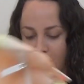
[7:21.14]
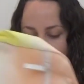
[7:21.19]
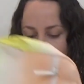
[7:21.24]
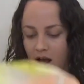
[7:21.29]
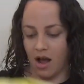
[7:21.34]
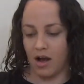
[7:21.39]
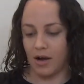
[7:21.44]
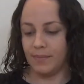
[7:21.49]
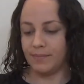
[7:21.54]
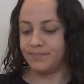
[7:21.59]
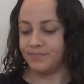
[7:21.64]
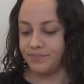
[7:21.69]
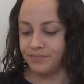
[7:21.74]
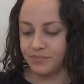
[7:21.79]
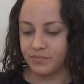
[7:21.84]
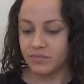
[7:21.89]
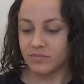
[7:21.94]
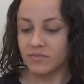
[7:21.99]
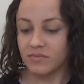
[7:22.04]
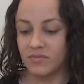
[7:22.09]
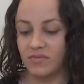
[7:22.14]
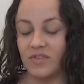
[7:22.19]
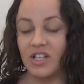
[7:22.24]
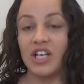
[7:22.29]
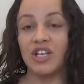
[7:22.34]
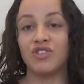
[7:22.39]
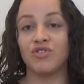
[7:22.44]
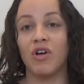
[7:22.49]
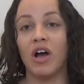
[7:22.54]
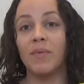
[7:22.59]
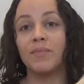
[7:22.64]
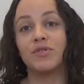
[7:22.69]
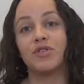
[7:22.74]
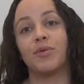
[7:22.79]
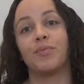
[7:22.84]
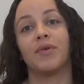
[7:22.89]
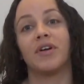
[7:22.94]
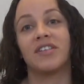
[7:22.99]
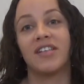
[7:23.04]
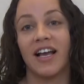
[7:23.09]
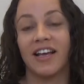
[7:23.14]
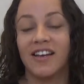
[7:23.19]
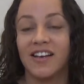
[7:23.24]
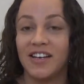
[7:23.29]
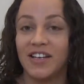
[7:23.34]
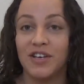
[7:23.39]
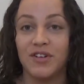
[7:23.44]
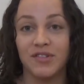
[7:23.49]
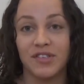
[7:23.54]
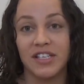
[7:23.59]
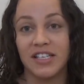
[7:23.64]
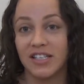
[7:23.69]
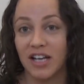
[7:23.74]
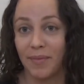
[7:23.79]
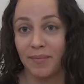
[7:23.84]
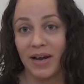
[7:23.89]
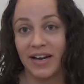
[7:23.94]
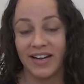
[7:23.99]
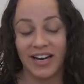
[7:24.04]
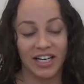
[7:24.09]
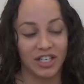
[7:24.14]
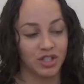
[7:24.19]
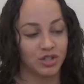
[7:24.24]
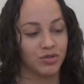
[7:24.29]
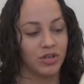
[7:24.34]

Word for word: Um, so I'm super excited to use these on my next